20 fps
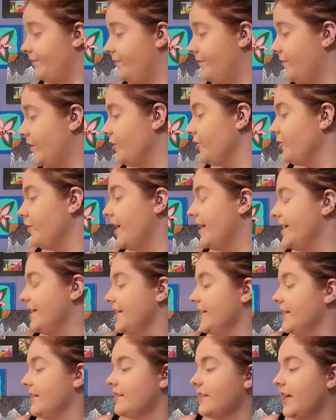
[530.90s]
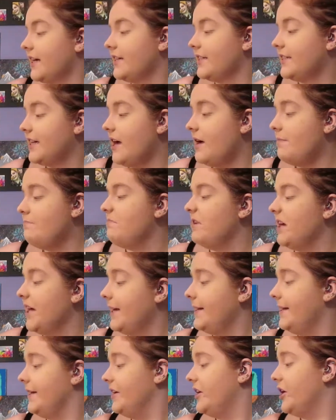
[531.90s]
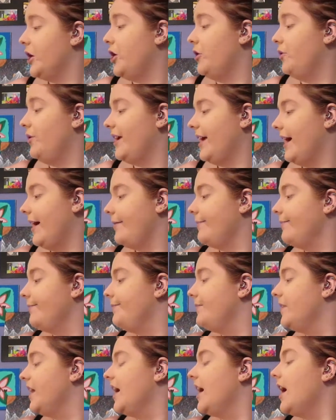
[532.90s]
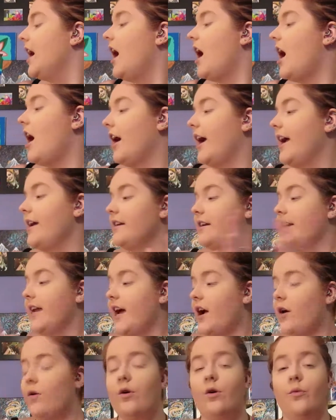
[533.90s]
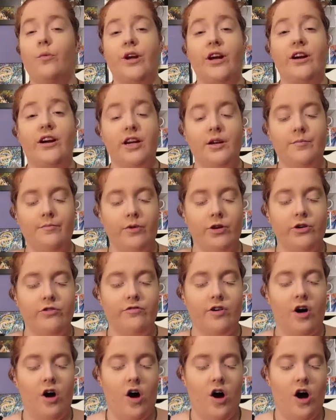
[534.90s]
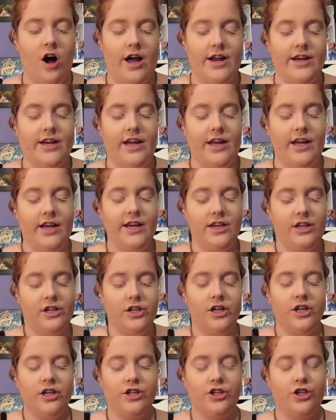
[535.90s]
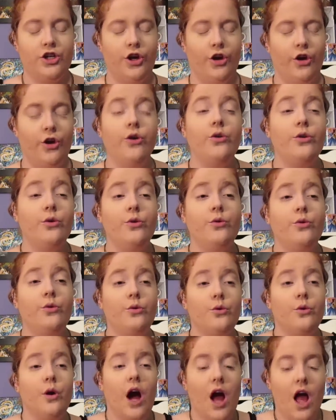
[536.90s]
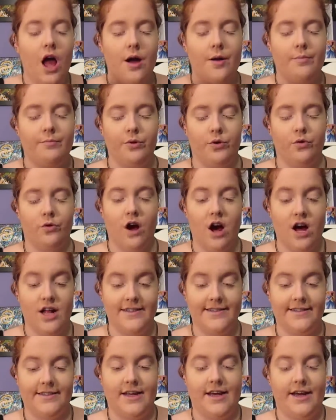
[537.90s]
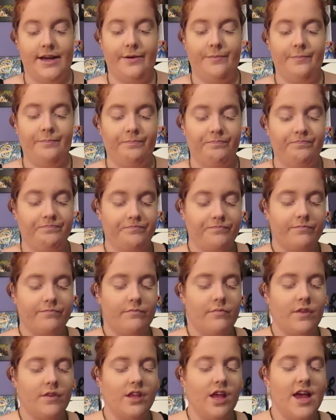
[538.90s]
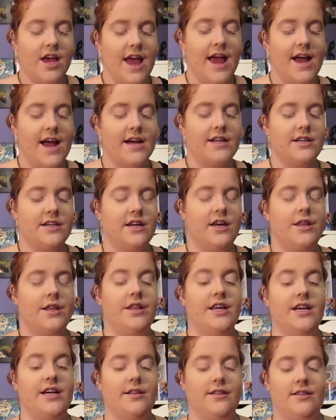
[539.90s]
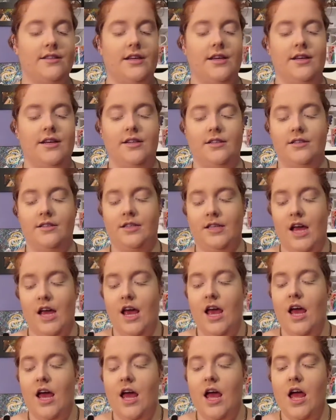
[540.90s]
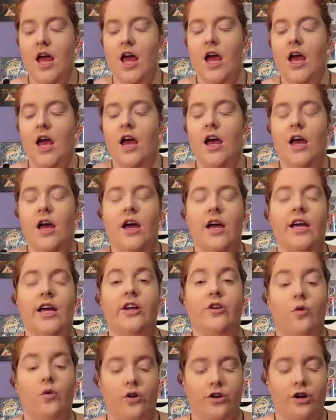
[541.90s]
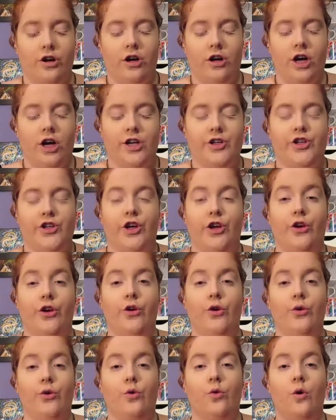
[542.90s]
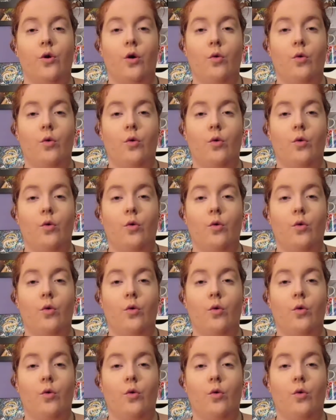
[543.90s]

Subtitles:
Don't know why I did it a second time, but I did. Okay. Alright, now we're gonna move on into bronzing. And this is in order to